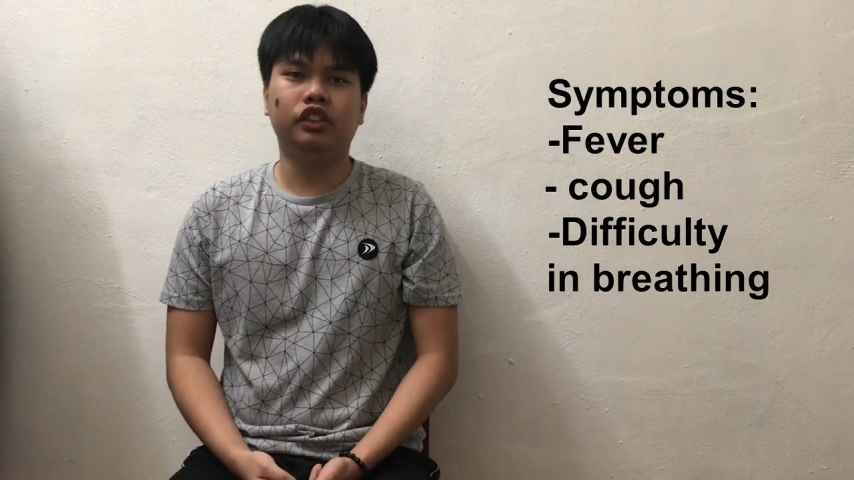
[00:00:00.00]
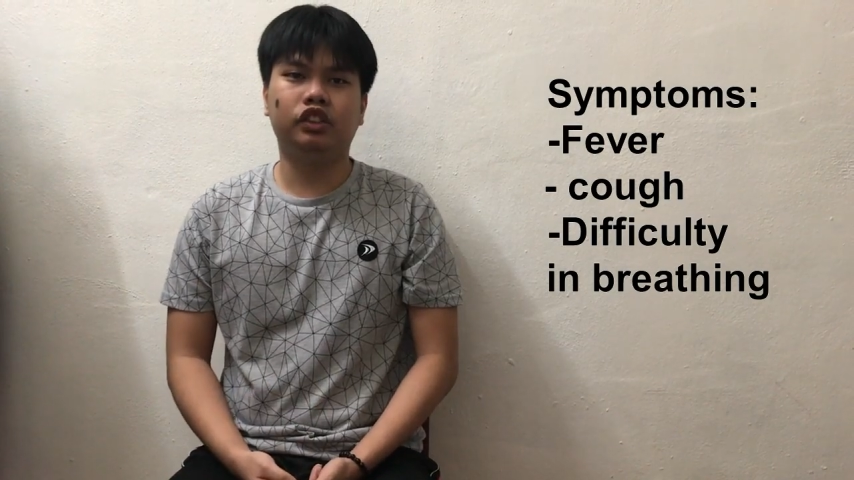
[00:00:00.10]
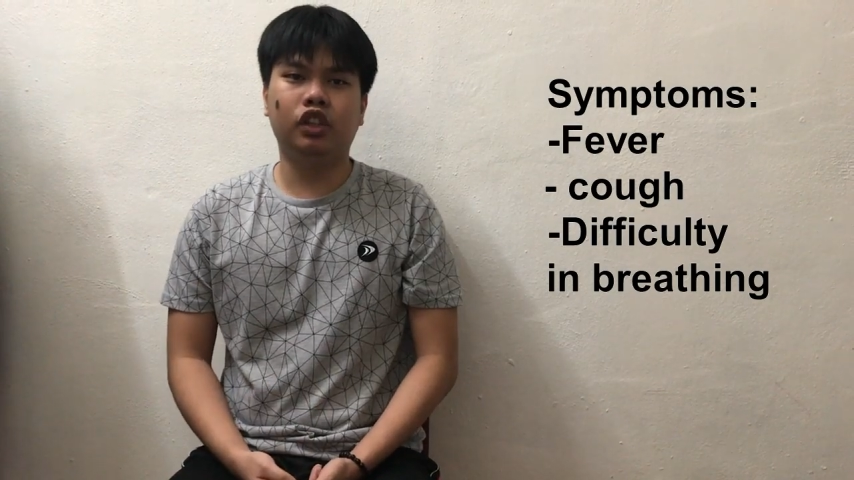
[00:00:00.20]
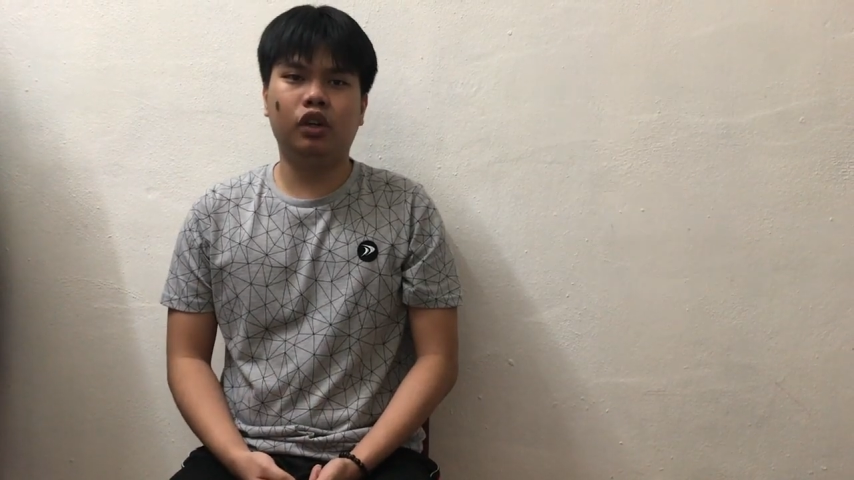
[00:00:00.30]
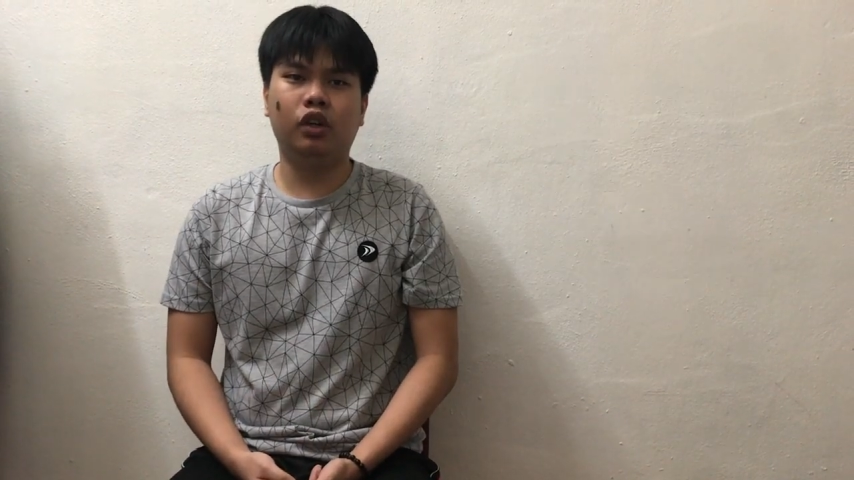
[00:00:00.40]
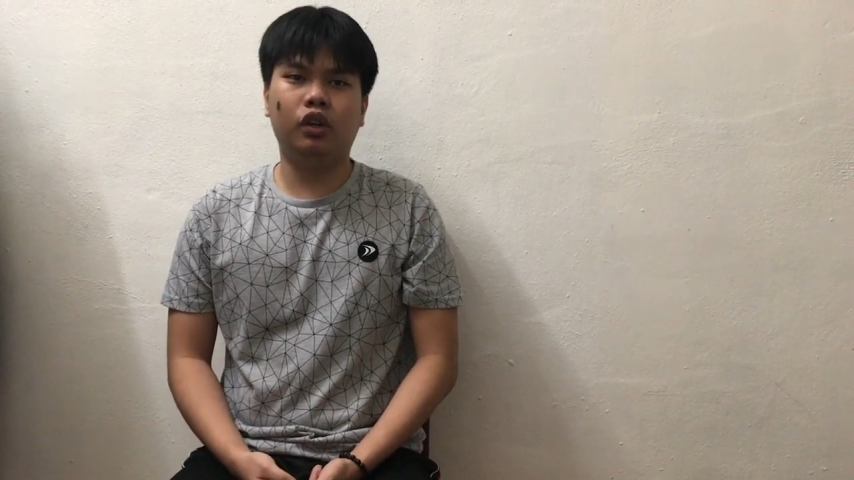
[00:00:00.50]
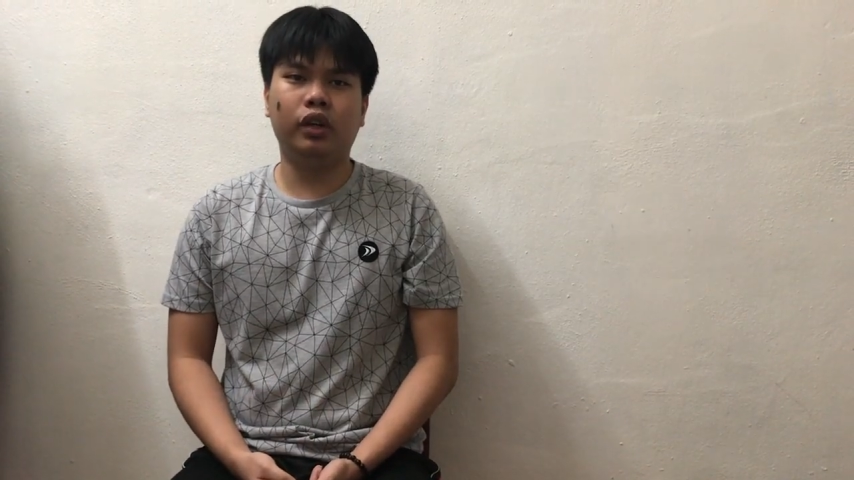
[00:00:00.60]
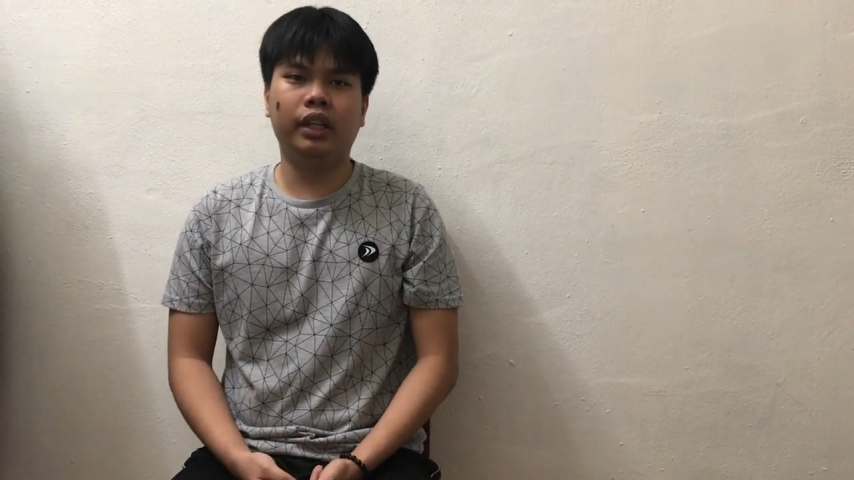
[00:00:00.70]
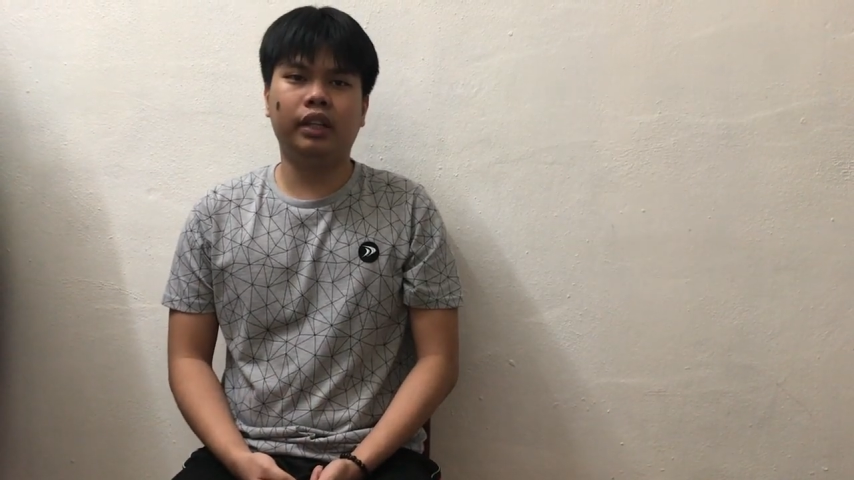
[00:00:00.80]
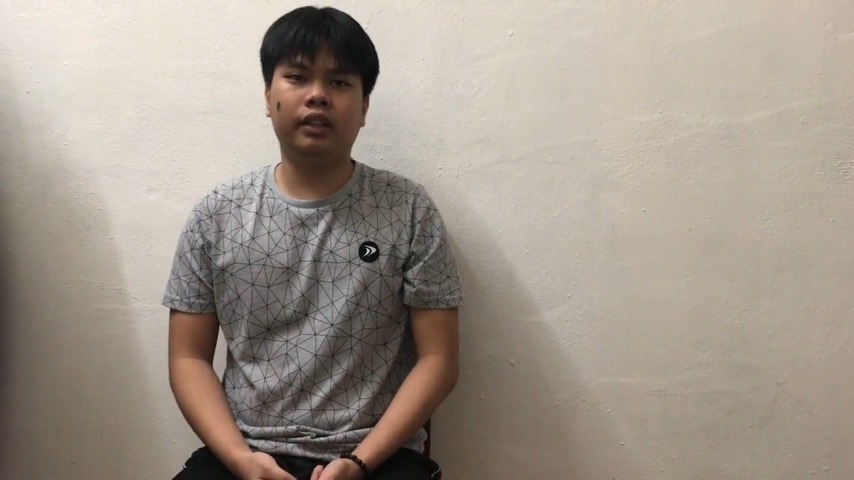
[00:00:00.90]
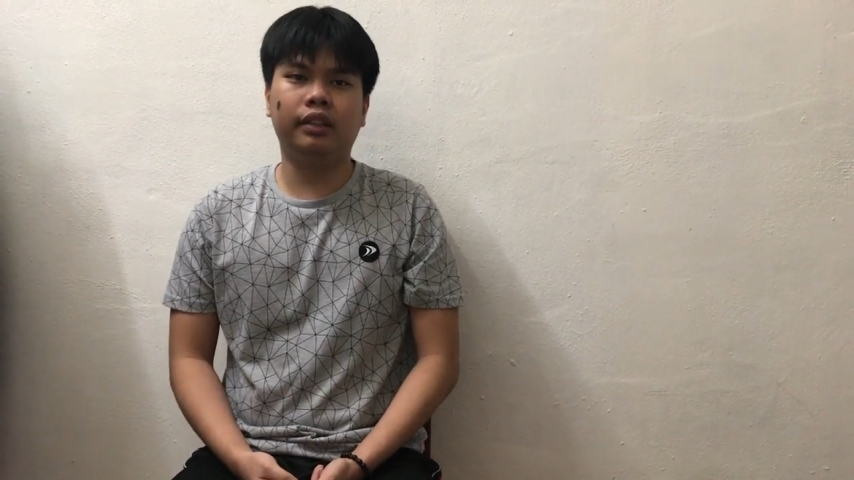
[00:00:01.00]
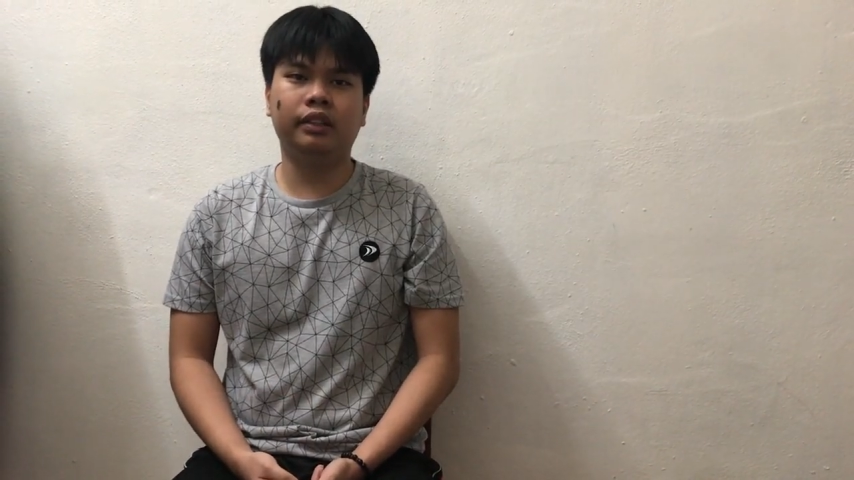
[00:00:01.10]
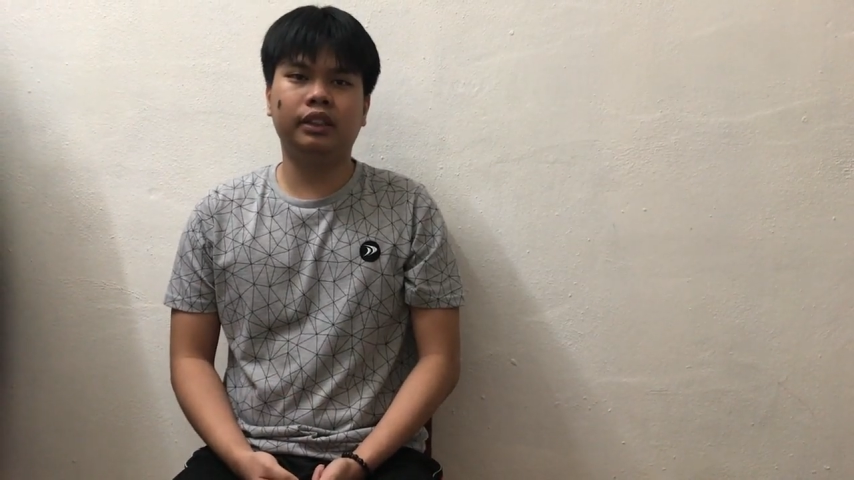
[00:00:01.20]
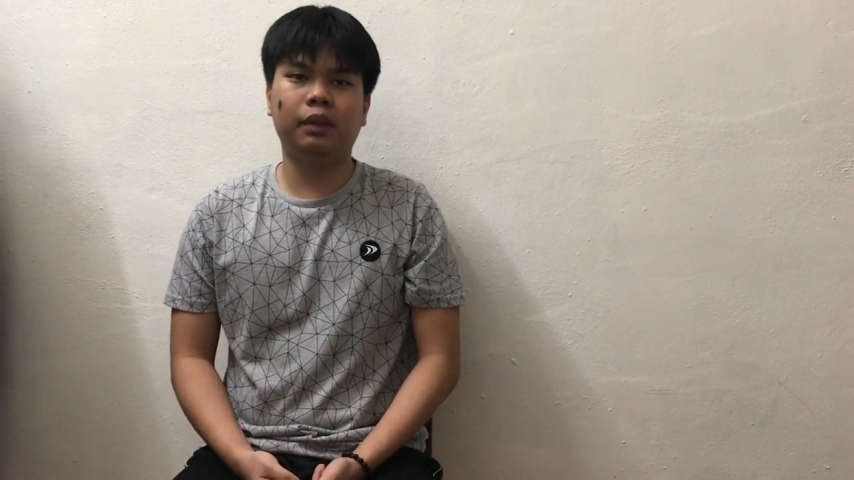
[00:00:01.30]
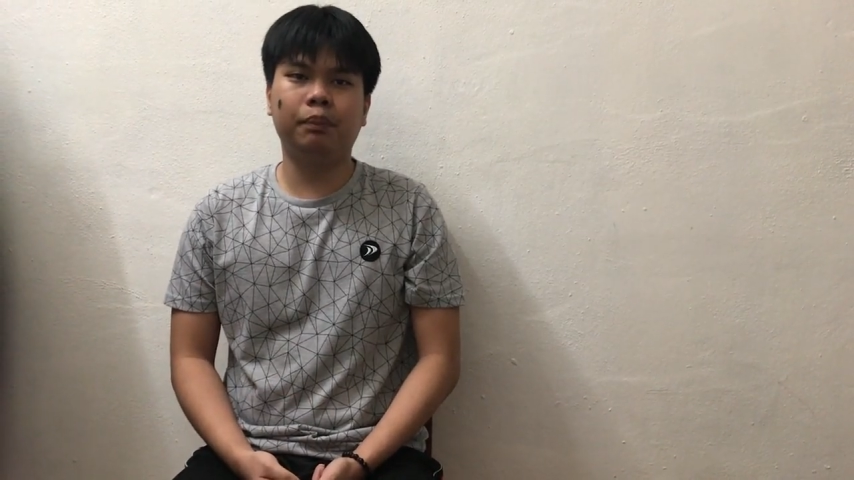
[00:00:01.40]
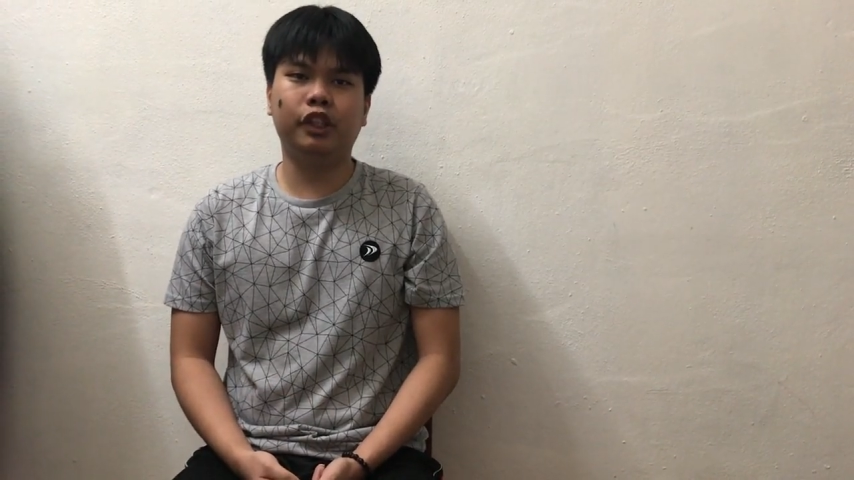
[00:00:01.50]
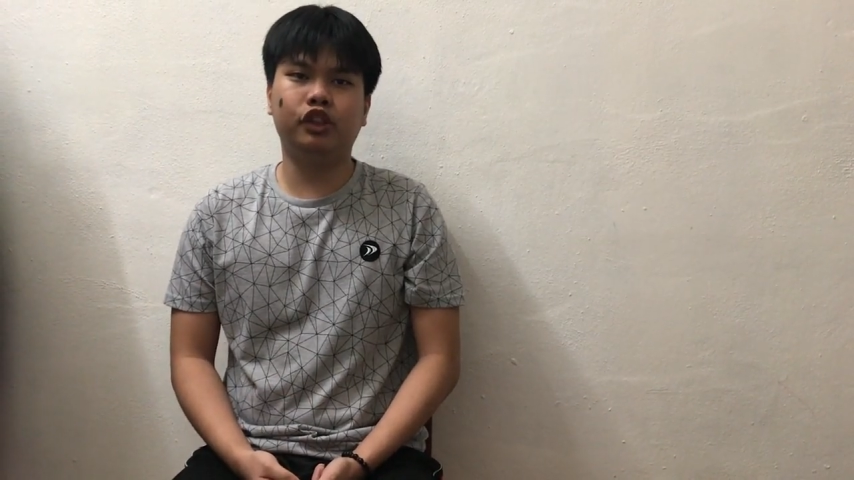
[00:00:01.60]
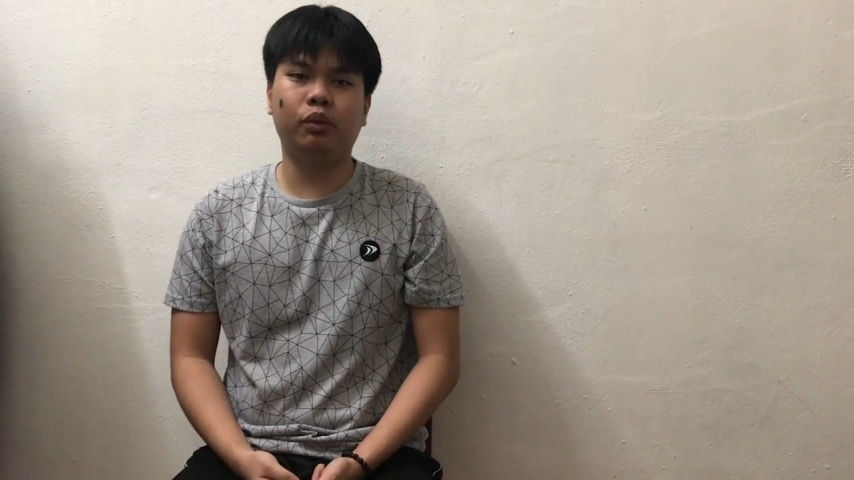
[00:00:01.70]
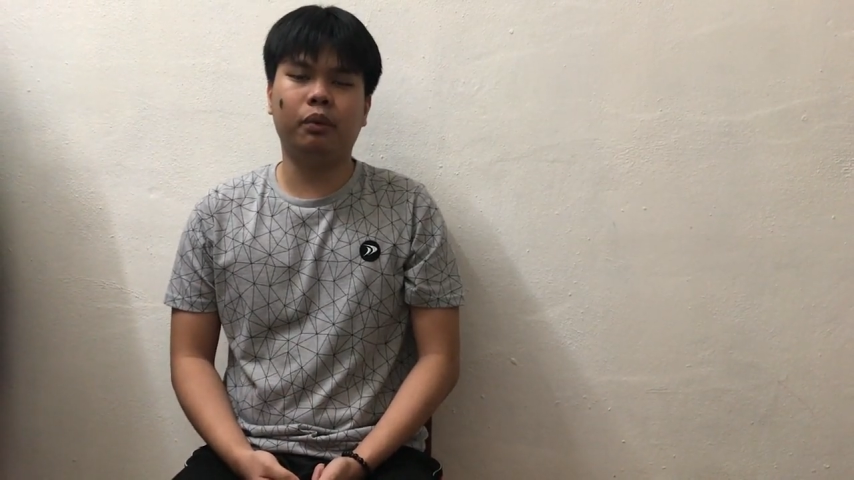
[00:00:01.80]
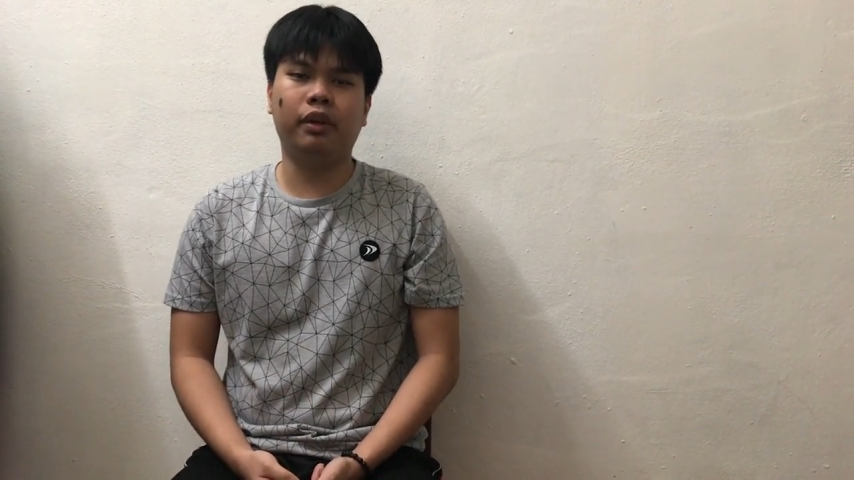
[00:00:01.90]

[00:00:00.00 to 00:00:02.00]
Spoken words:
So in some patients with